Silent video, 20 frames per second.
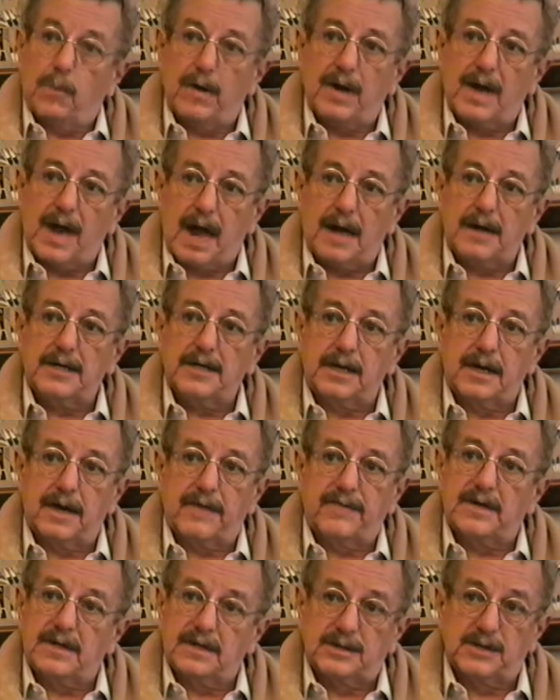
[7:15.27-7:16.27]
the
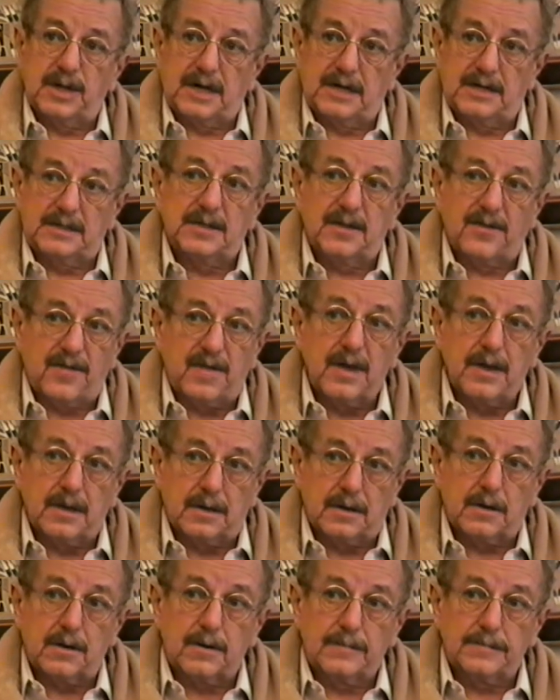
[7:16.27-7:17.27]
reality of it is that it's a
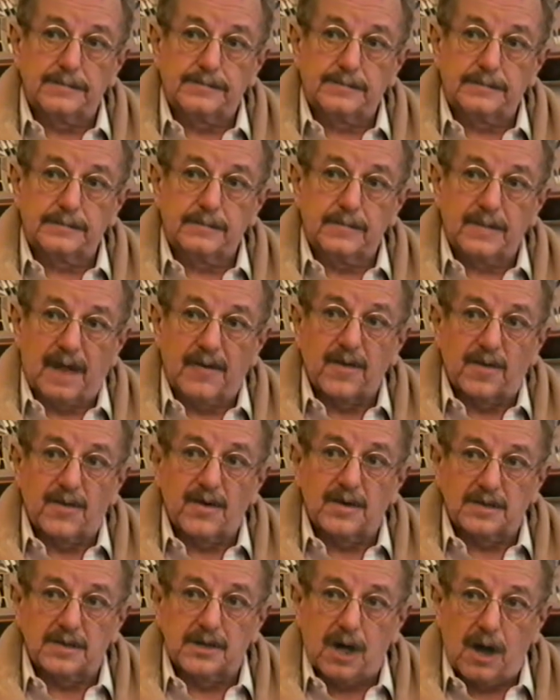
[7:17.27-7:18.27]
theater and
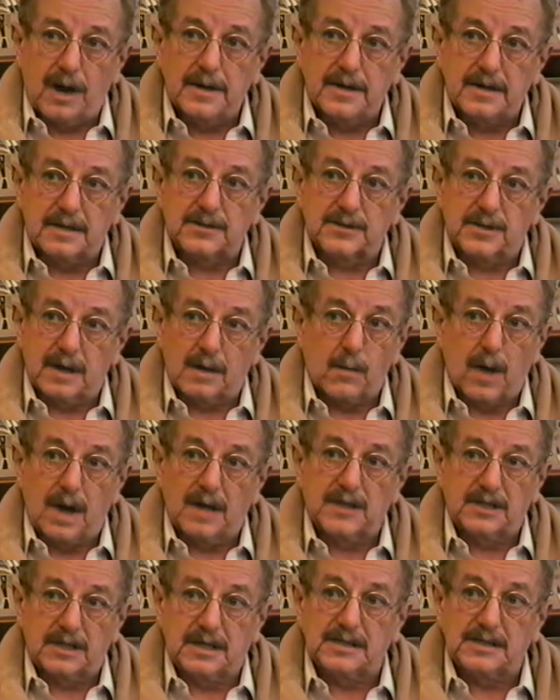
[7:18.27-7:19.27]
that there's an audience there
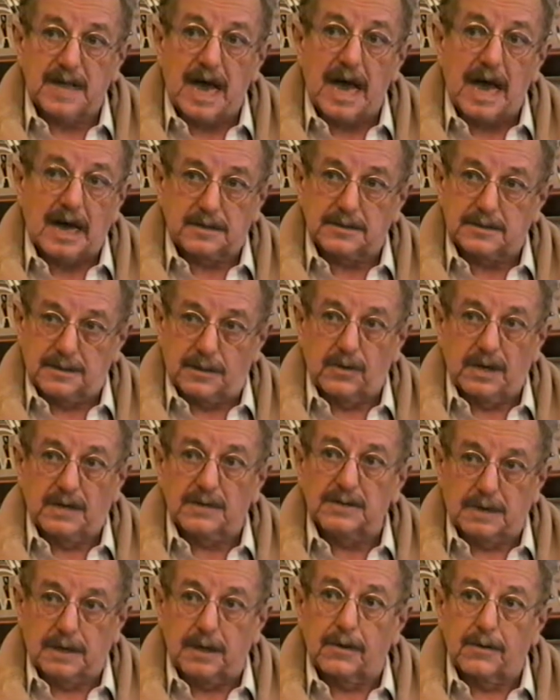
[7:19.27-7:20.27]
watching us act, so
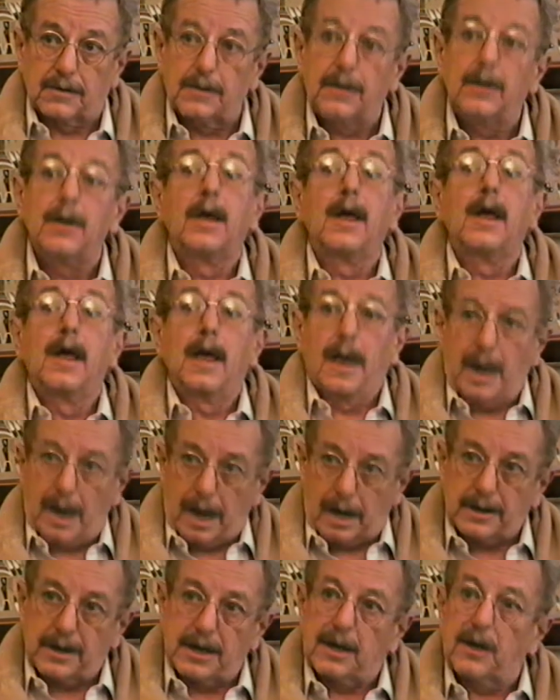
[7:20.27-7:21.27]
let's go.
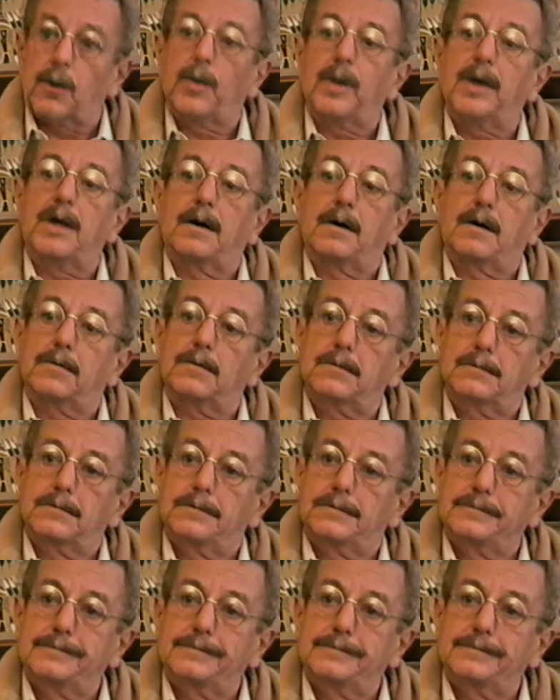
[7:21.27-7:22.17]
And here we go.